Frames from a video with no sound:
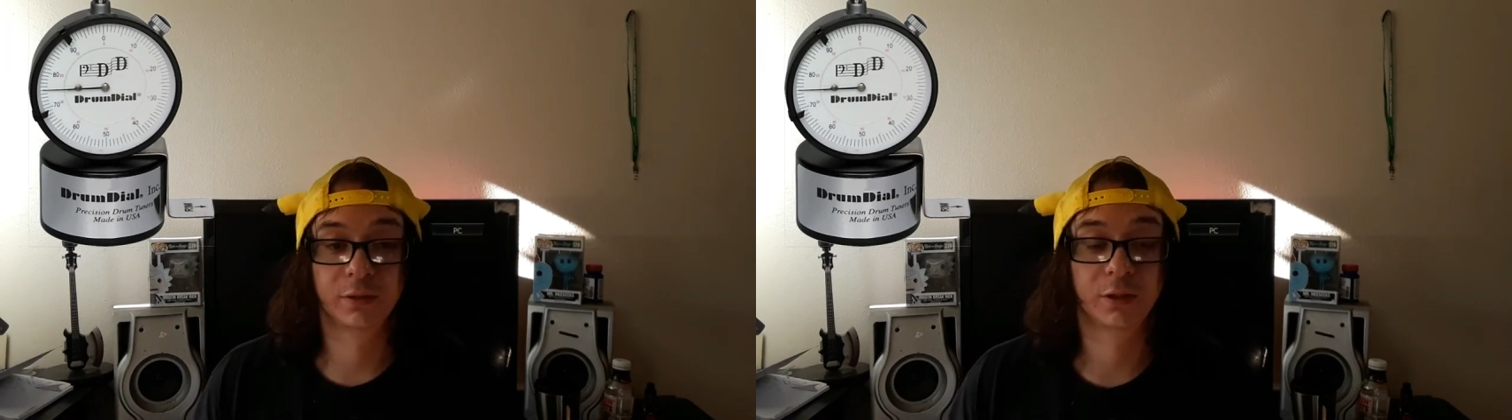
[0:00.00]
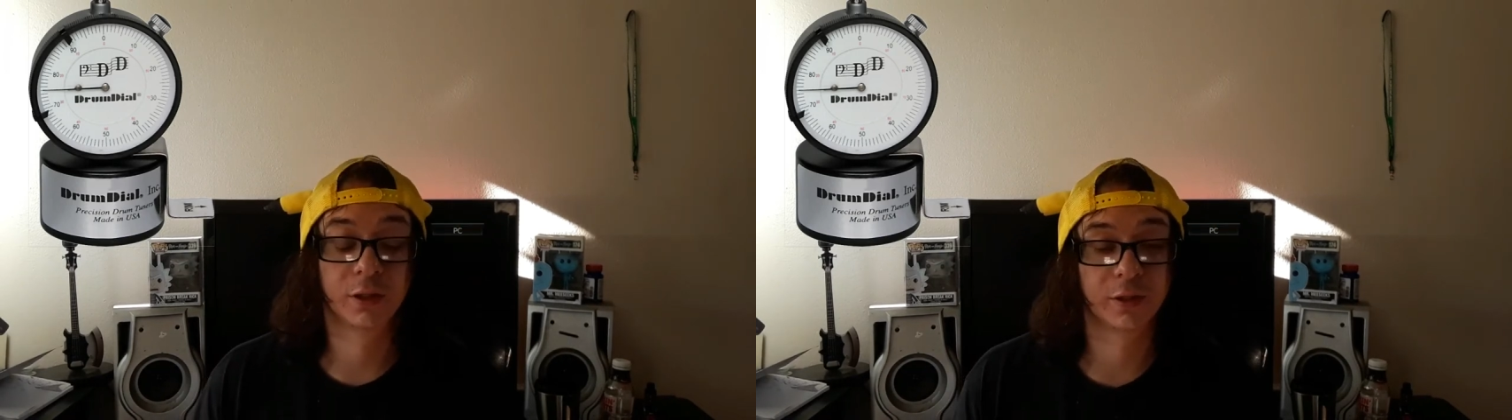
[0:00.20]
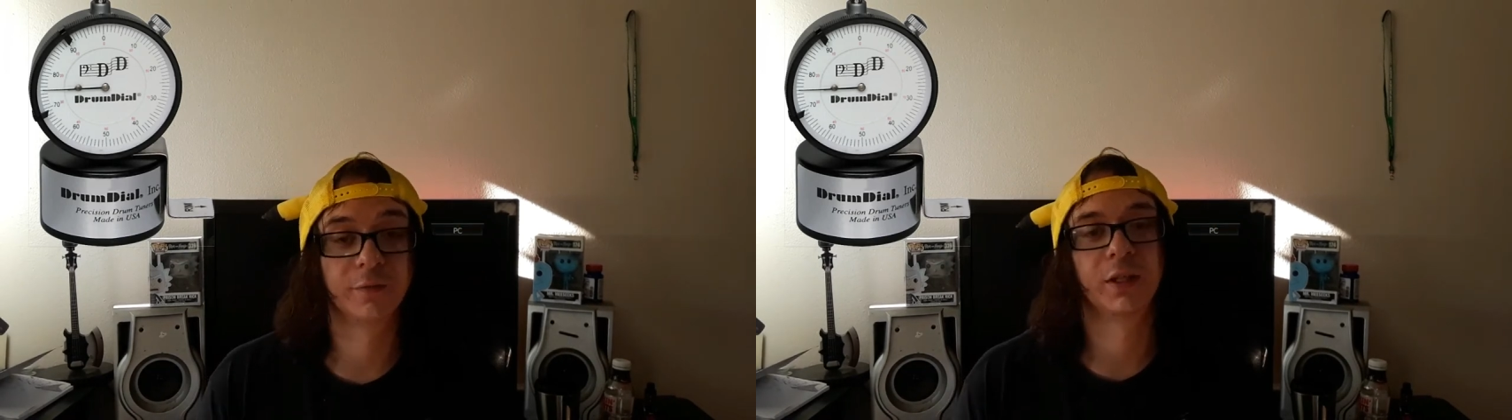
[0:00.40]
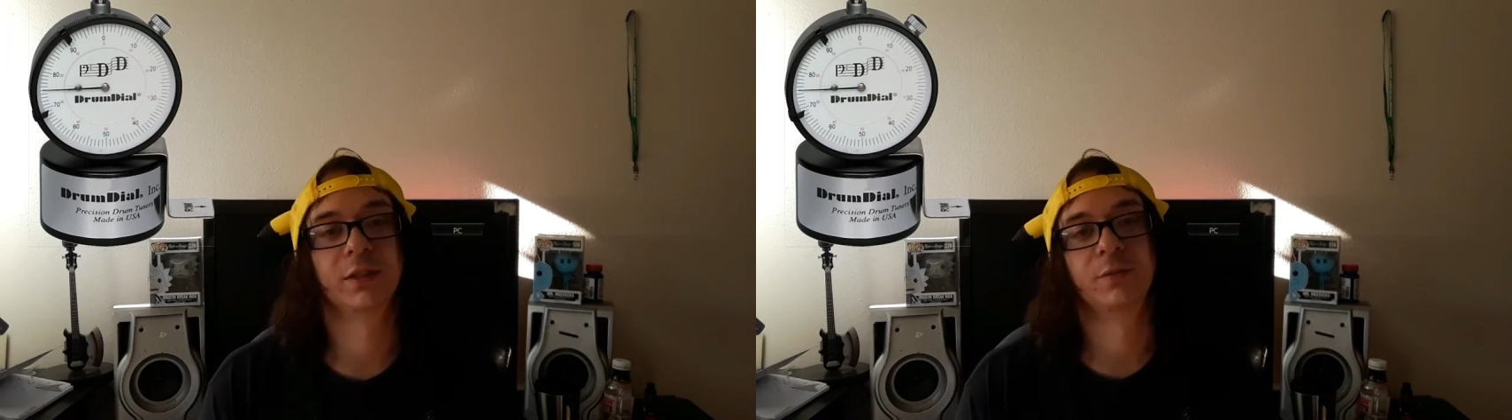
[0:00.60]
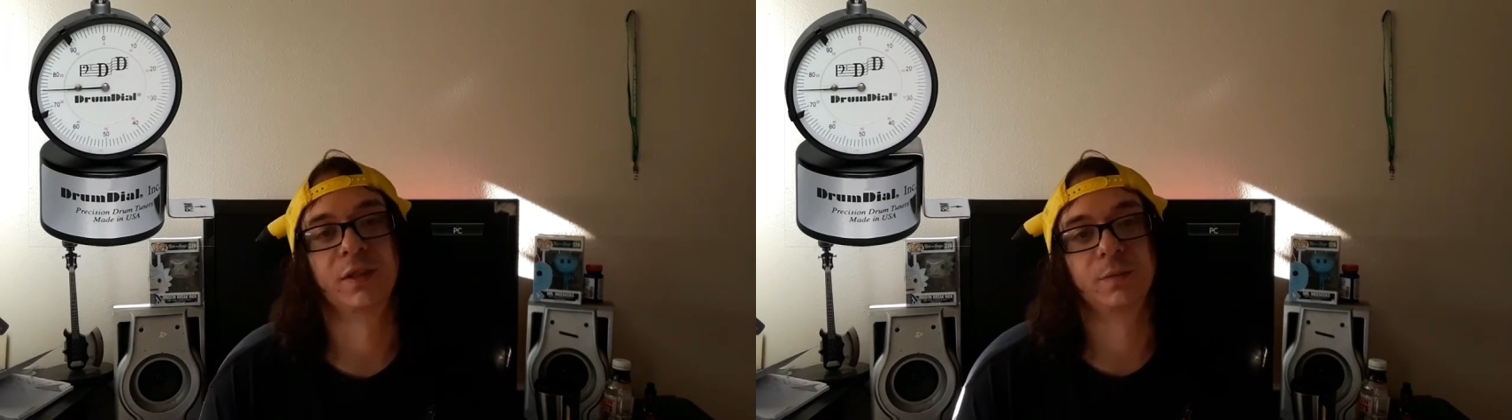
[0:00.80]
good
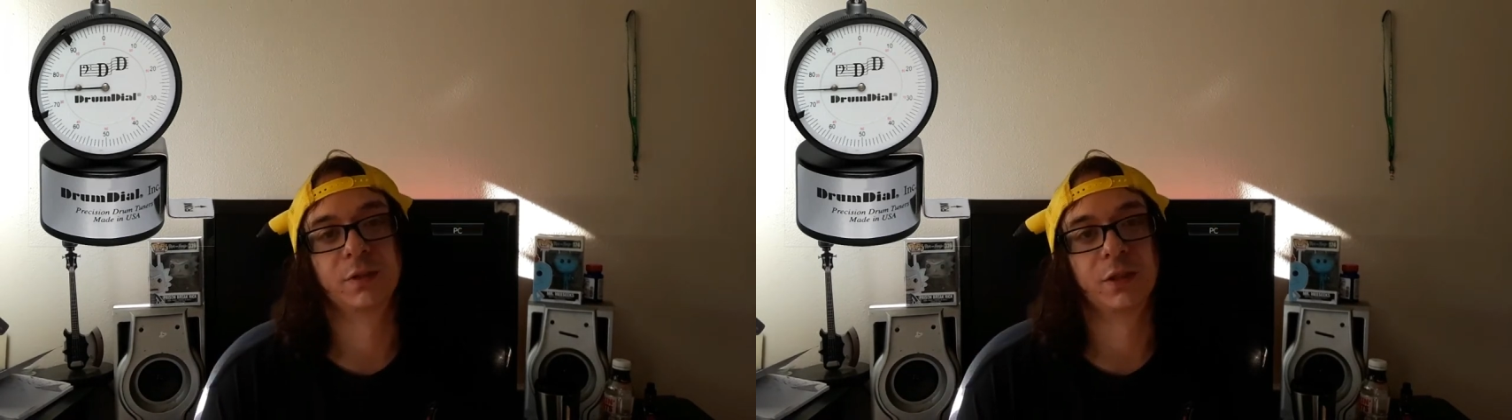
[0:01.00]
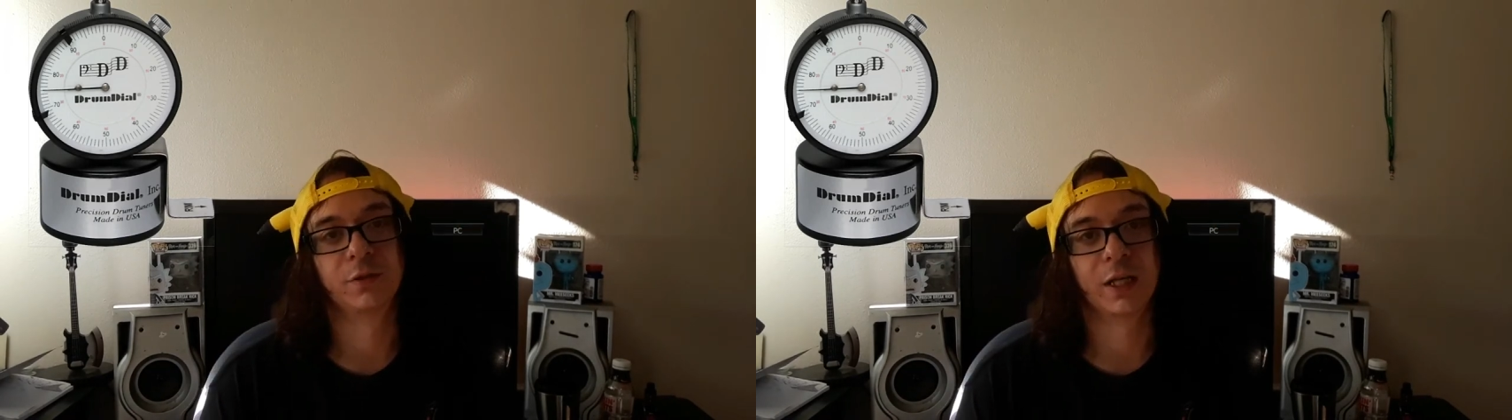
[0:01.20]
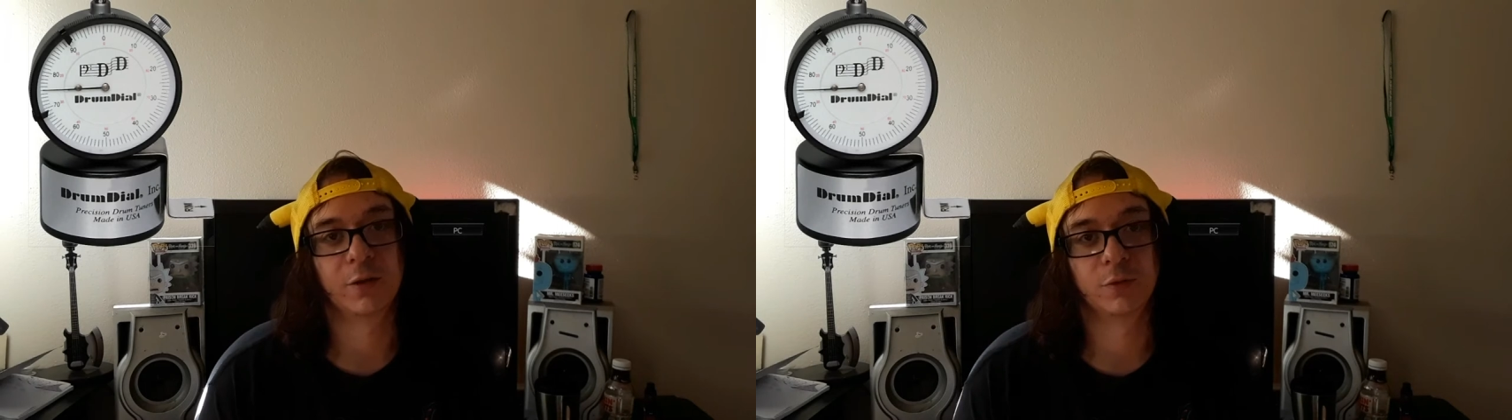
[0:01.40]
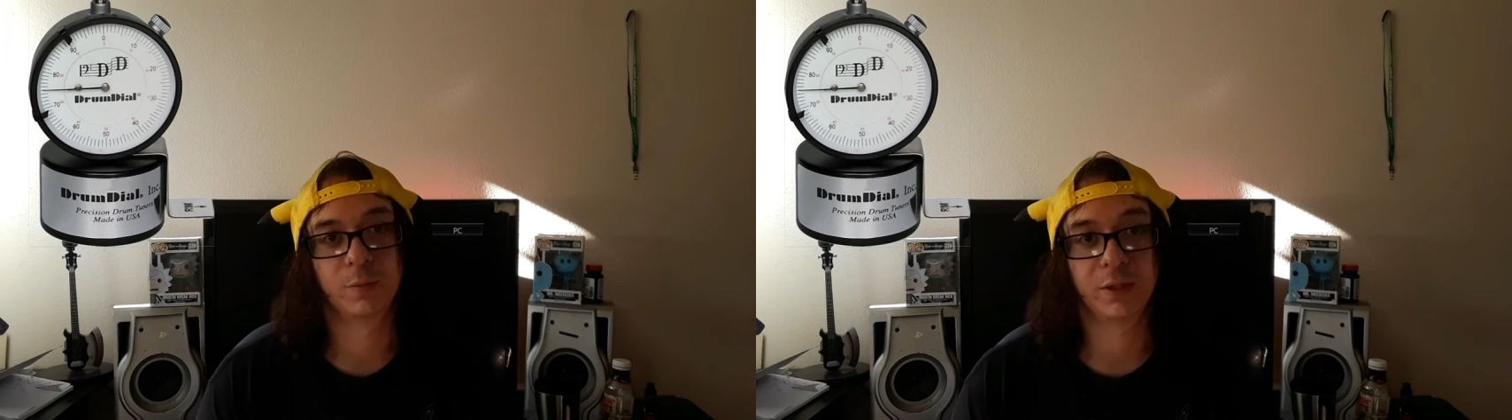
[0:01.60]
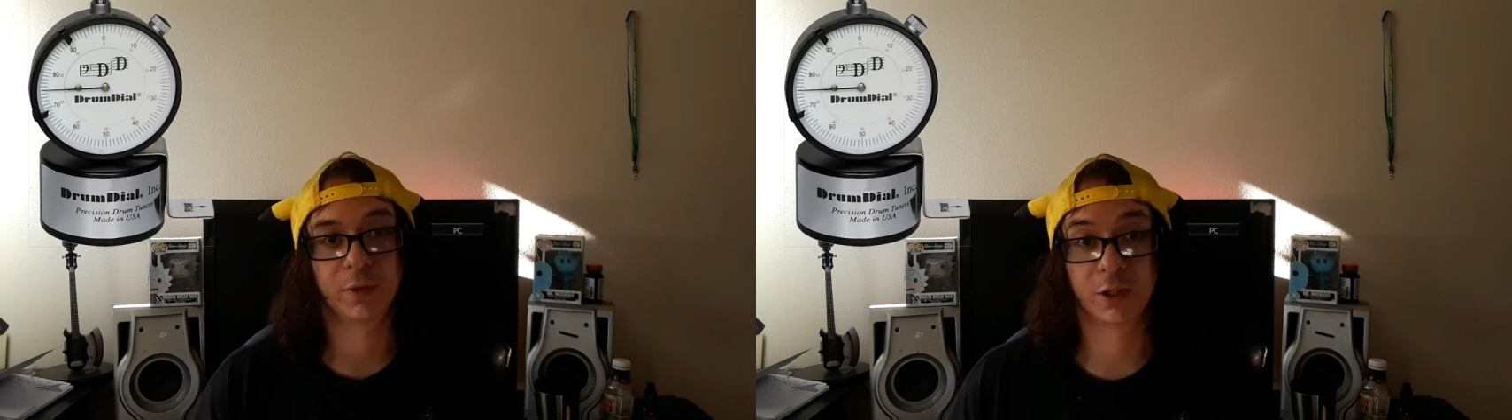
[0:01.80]
investment. So that would
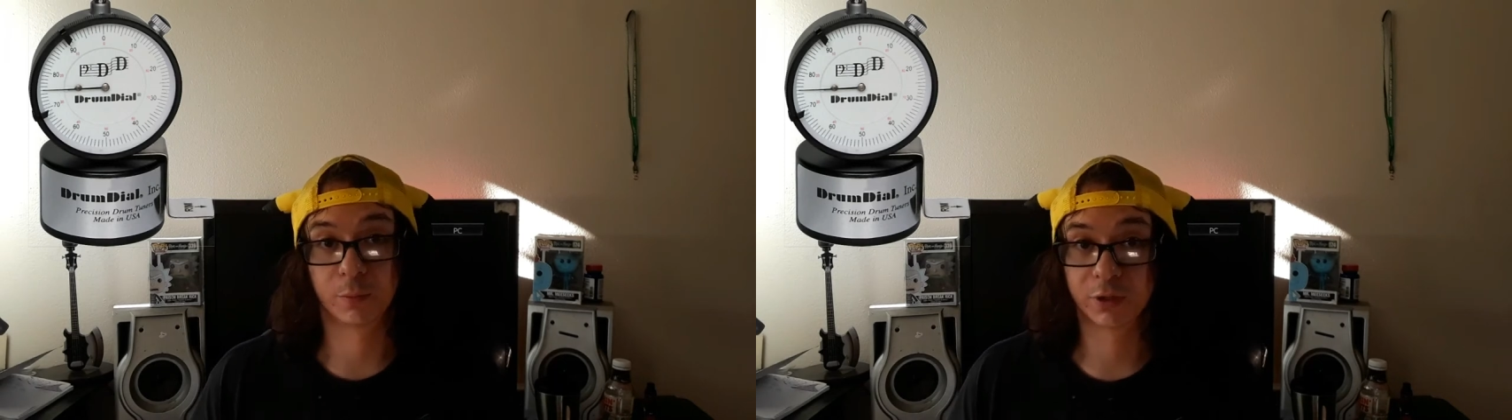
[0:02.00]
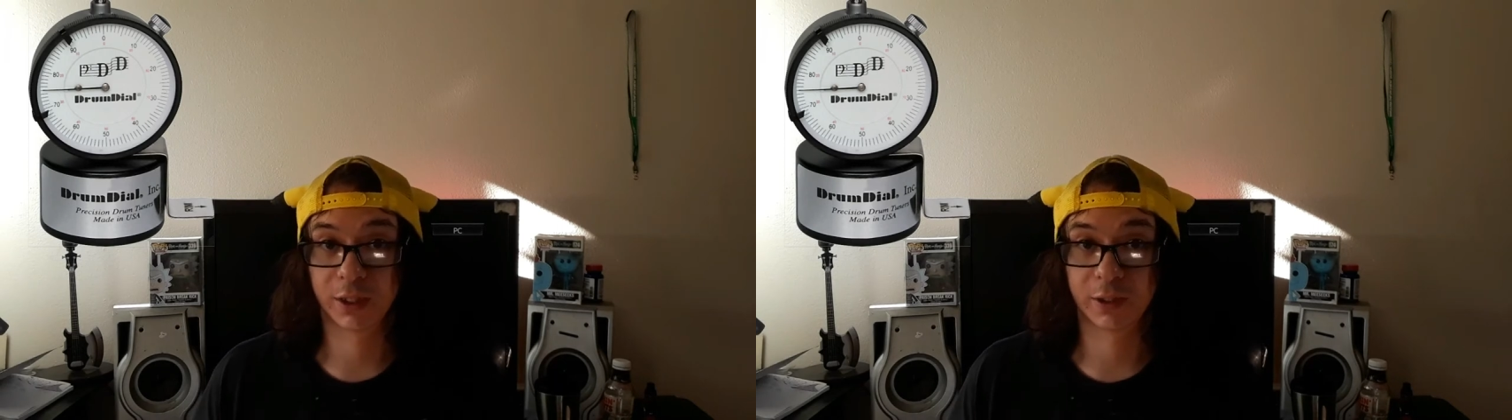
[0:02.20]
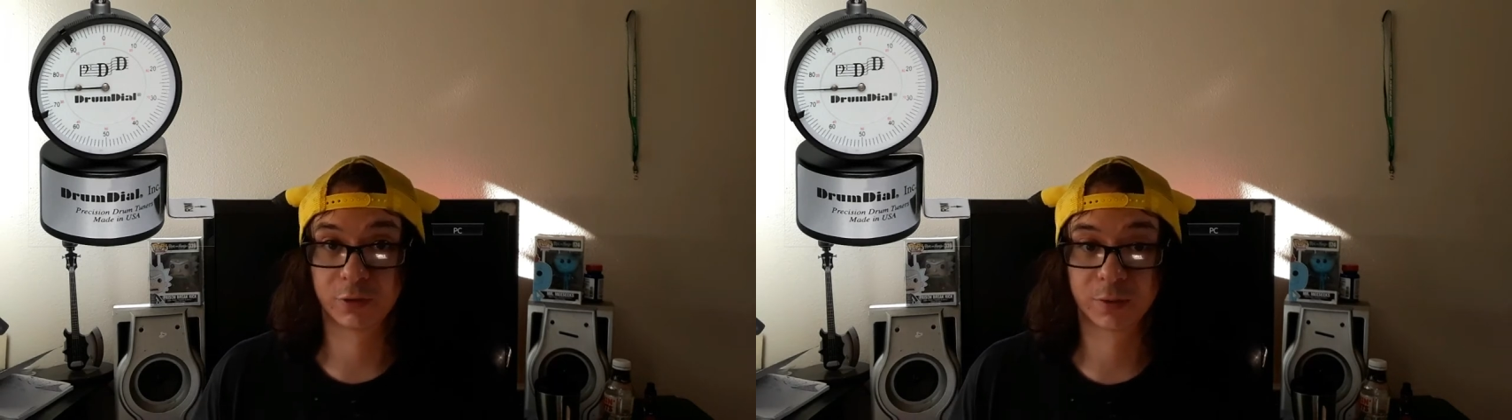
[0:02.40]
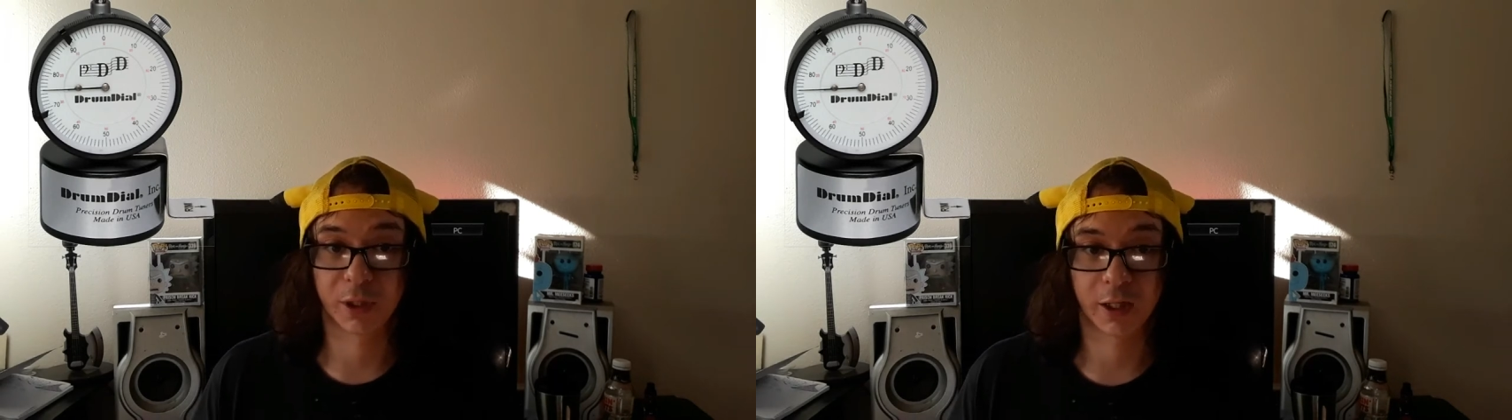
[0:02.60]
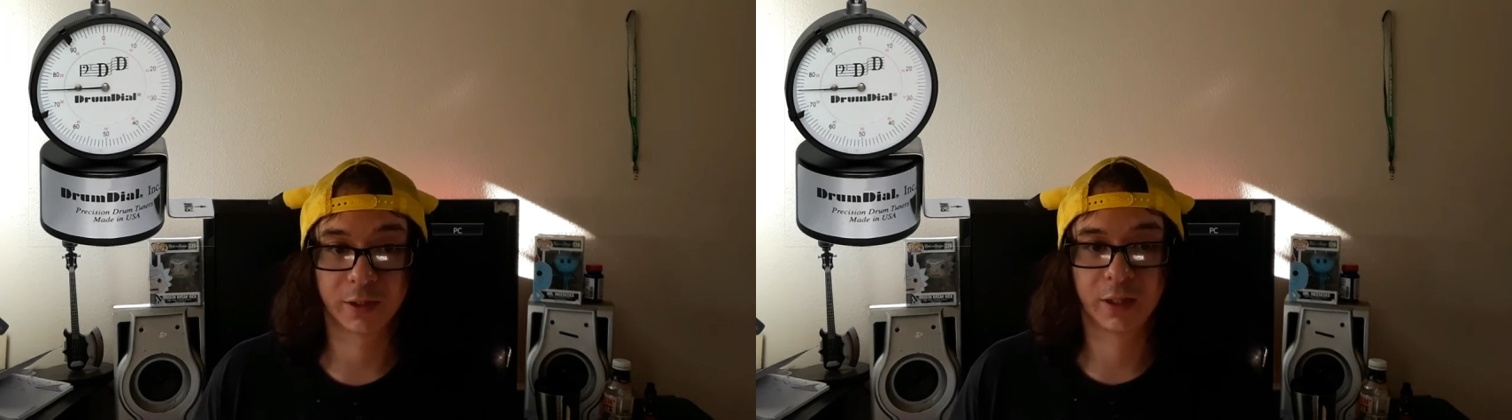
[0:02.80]
be my number 10
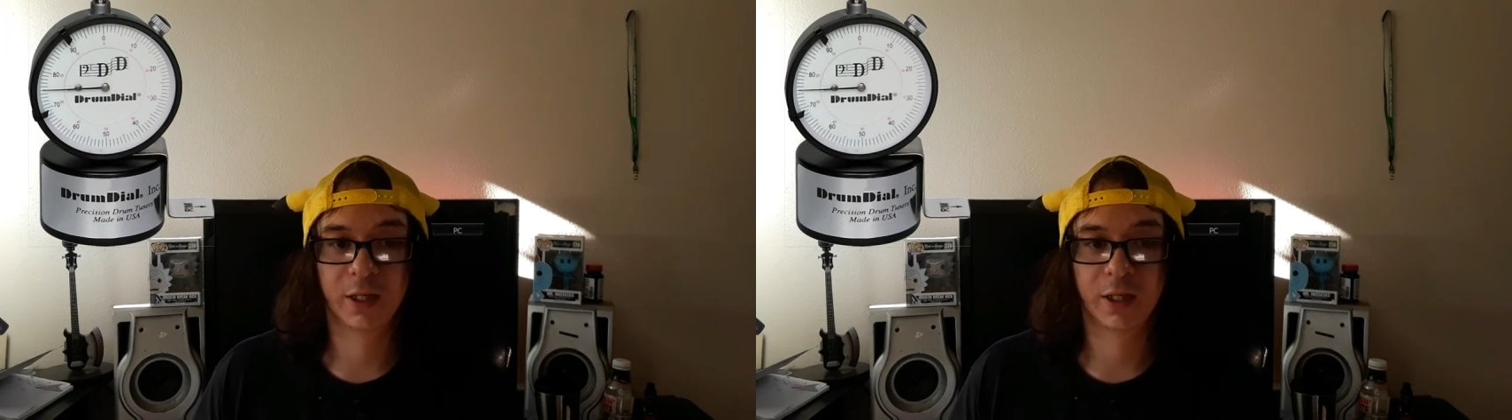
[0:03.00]
spot.